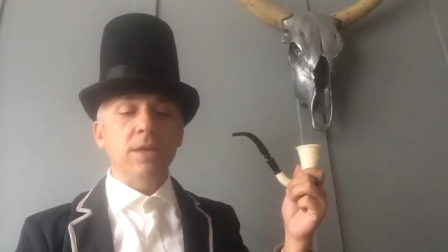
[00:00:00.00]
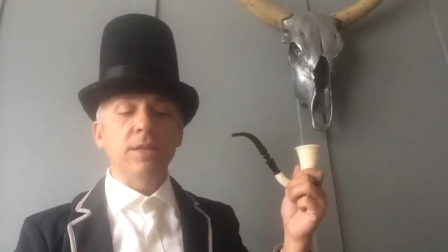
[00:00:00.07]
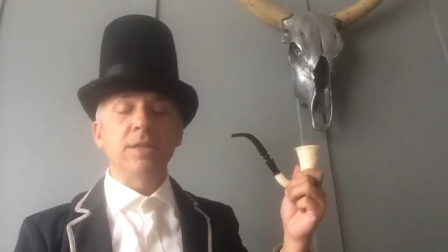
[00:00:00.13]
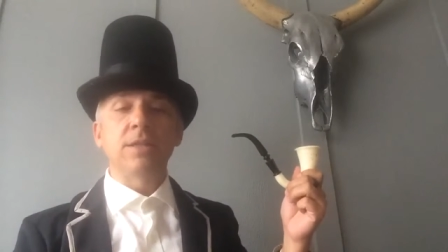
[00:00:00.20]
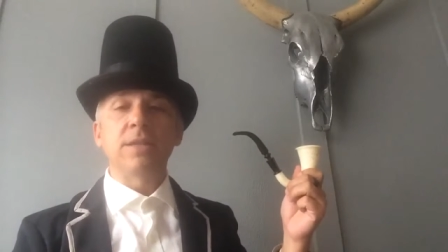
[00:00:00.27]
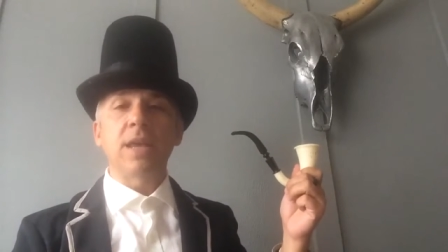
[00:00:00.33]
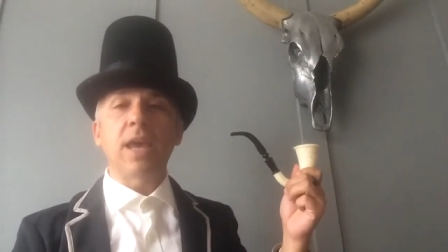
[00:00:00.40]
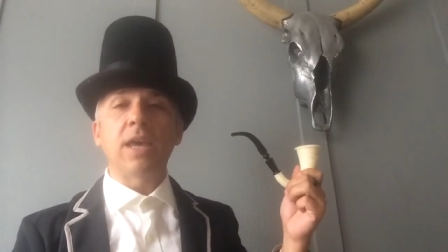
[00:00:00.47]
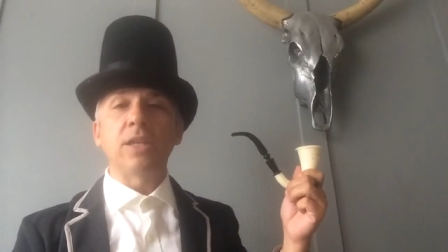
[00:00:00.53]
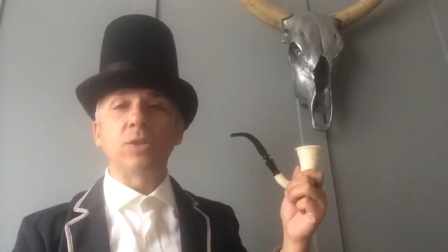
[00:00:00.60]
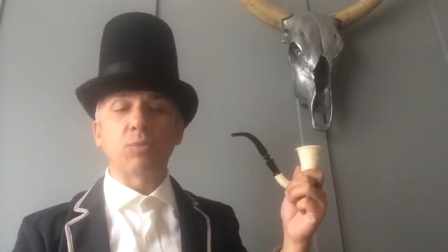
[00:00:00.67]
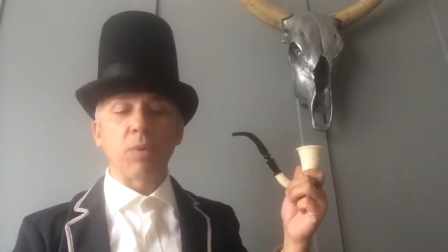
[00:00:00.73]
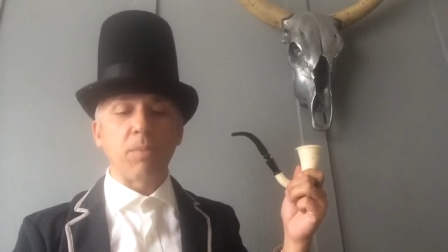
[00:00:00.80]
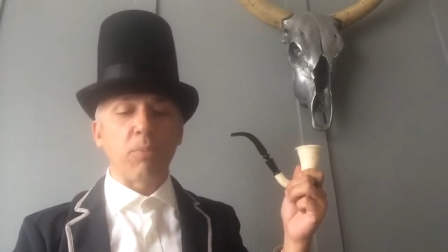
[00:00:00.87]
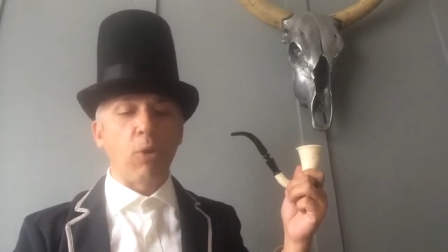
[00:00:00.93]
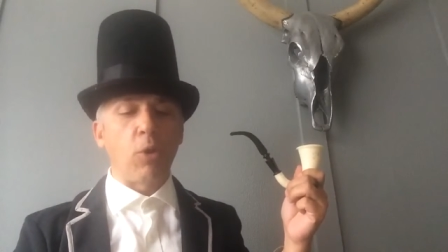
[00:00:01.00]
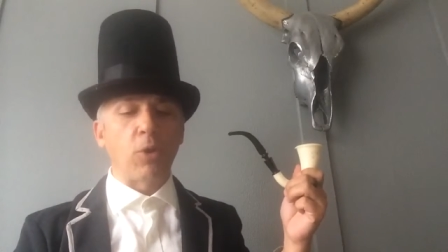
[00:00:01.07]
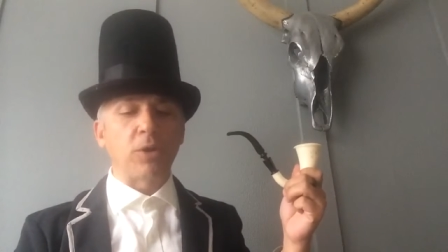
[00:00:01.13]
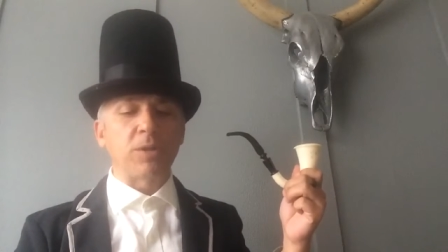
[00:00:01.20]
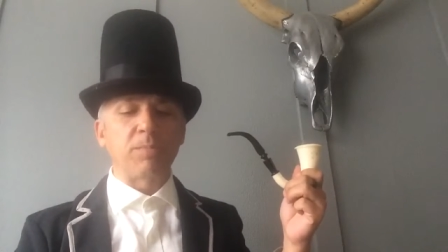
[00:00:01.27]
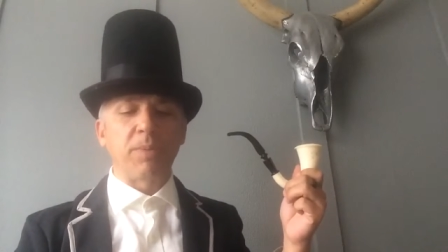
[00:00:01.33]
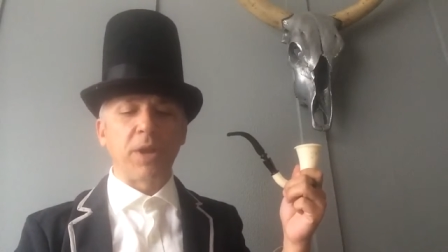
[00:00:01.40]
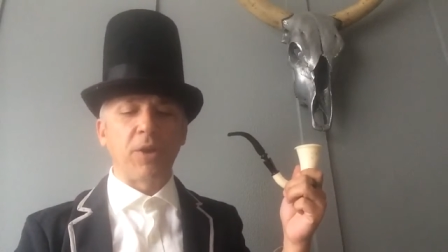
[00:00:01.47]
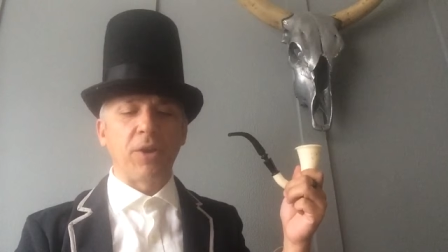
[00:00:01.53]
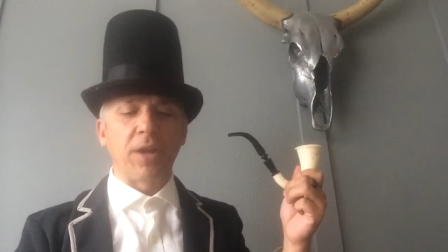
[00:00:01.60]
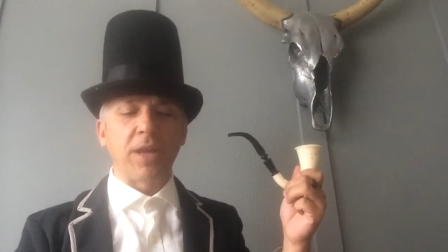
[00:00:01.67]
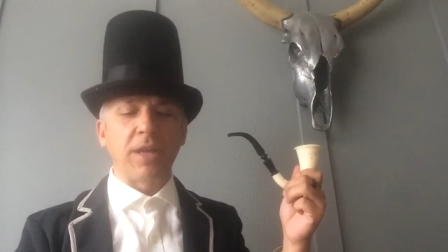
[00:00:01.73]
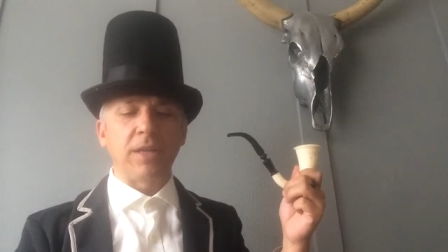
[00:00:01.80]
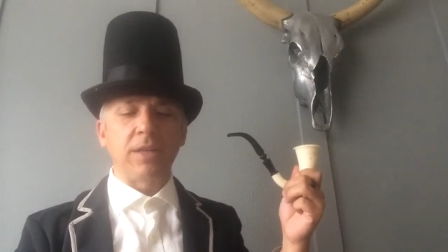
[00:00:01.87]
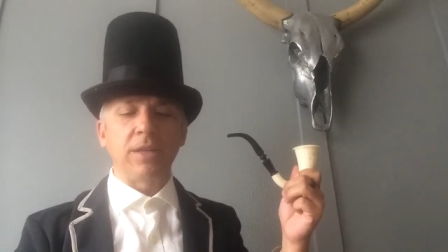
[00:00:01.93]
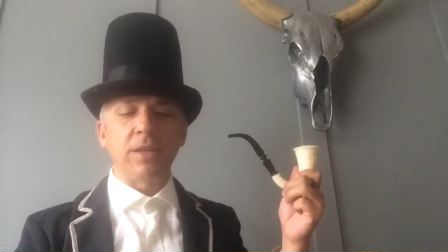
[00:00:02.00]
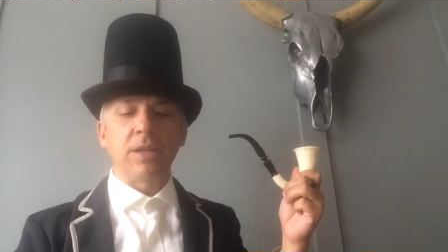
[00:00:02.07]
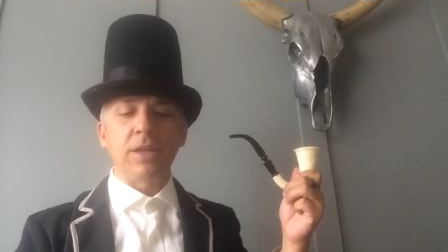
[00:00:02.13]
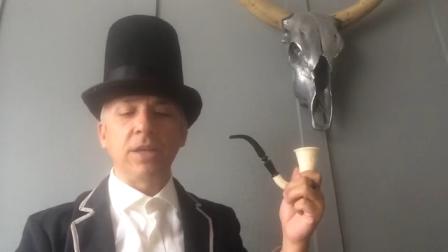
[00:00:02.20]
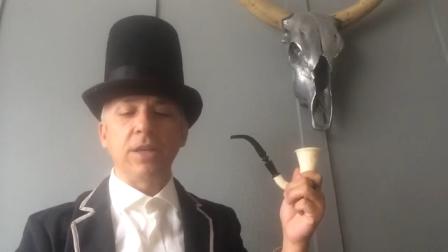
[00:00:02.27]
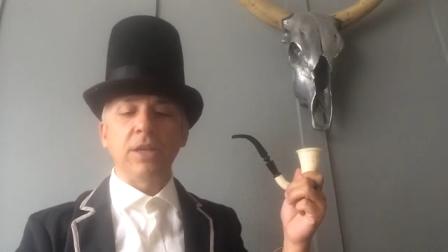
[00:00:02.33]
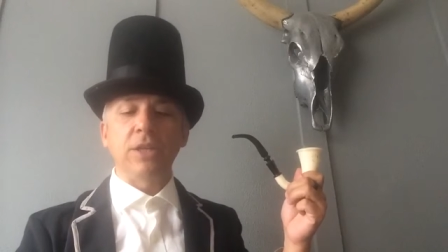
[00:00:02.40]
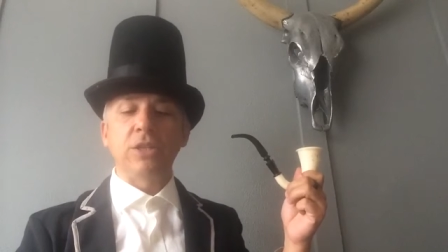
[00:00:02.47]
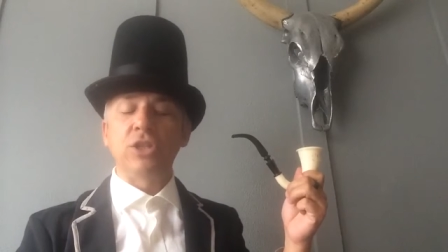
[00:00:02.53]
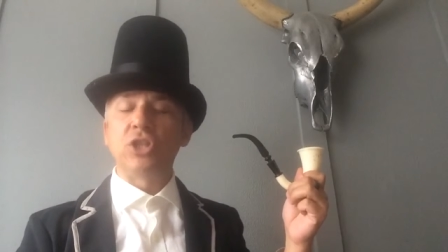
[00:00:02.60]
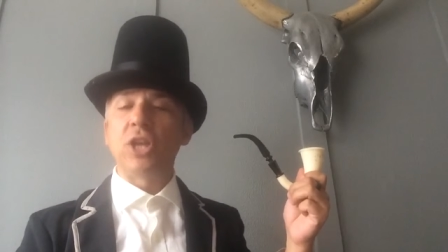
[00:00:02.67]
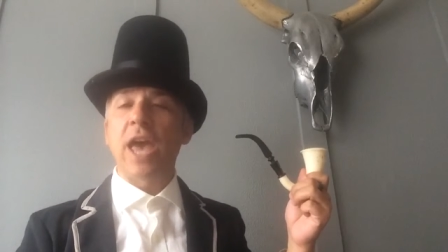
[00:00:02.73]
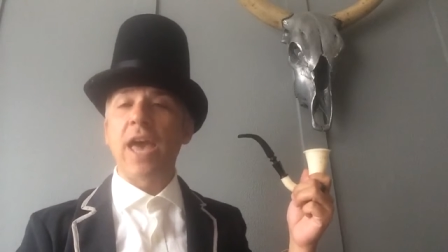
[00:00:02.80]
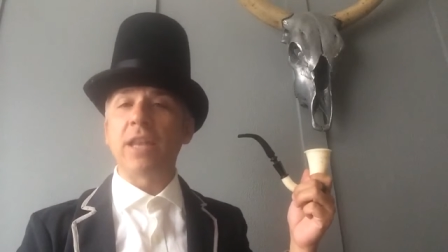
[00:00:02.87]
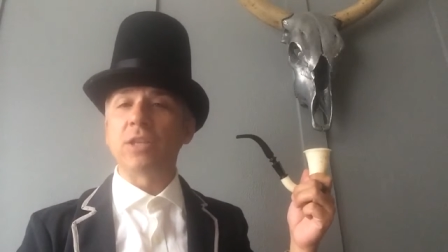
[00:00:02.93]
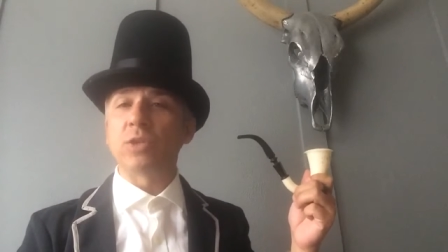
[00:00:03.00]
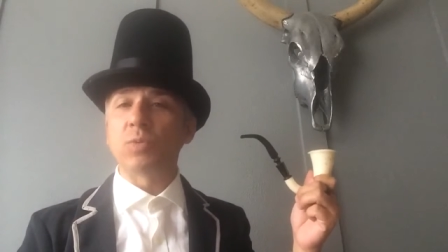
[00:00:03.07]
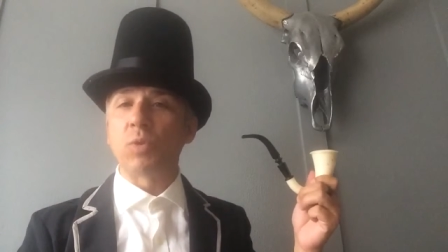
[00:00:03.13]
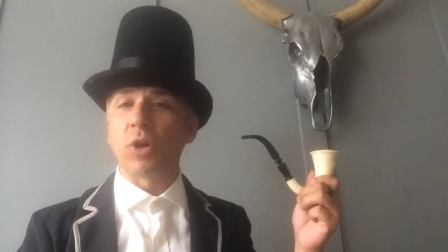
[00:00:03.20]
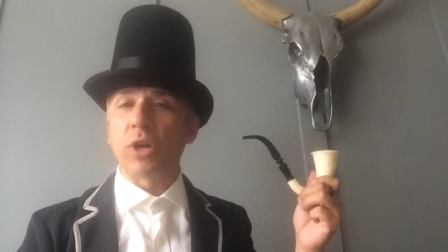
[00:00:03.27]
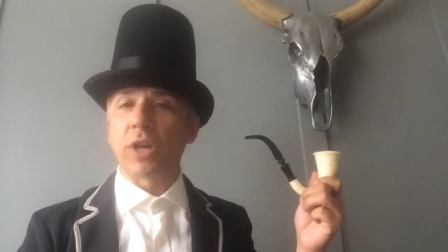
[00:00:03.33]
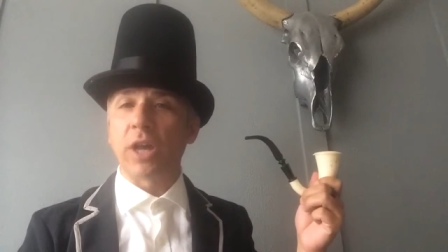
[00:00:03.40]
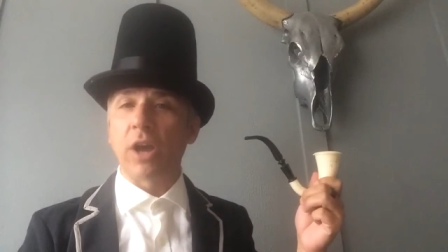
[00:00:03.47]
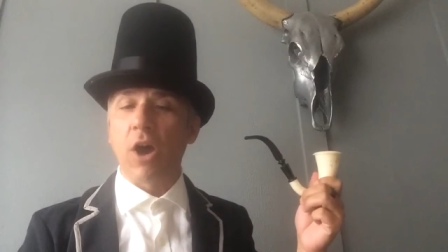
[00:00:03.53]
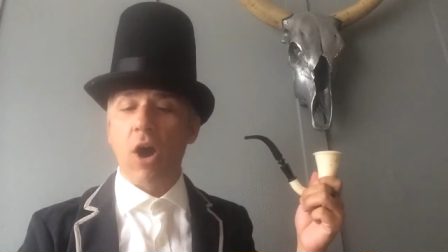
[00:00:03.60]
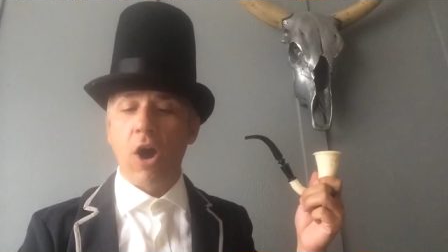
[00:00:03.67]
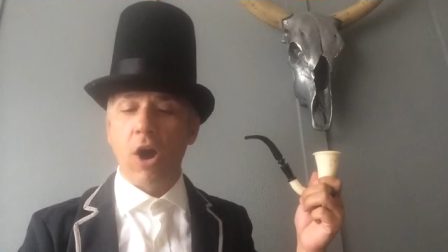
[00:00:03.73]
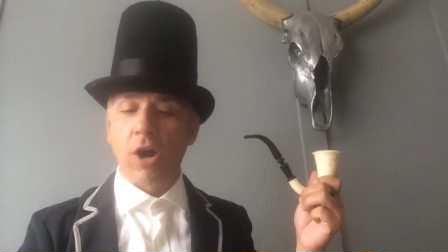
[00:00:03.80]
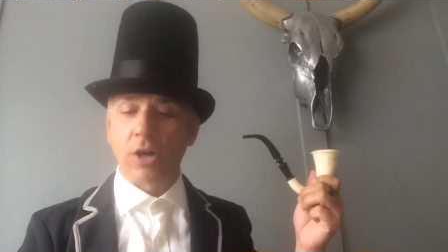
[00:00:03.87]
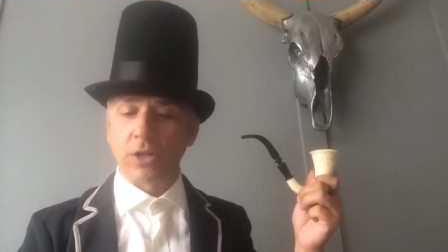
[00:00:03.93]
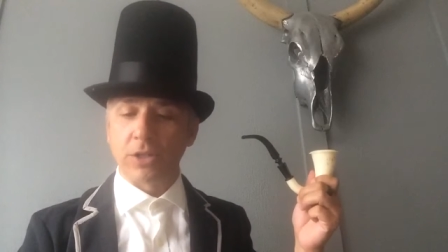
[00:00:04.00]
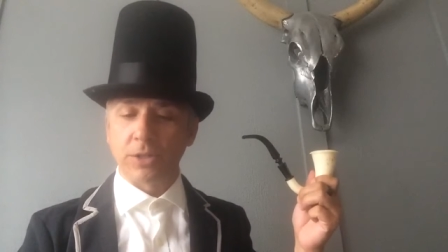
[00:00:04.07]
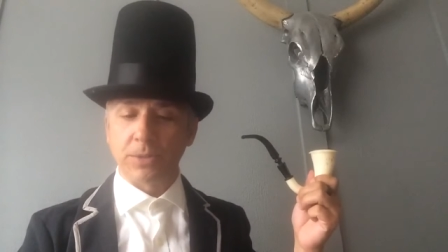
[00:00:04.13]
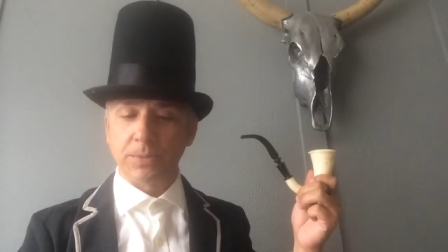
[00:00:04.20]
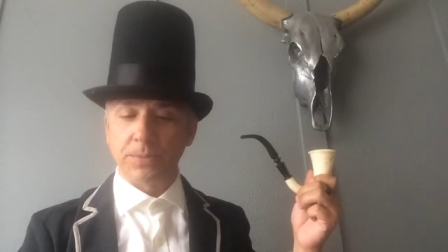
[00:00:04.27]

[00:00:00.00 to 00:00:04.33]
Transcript: Second report period. Chad is working hard.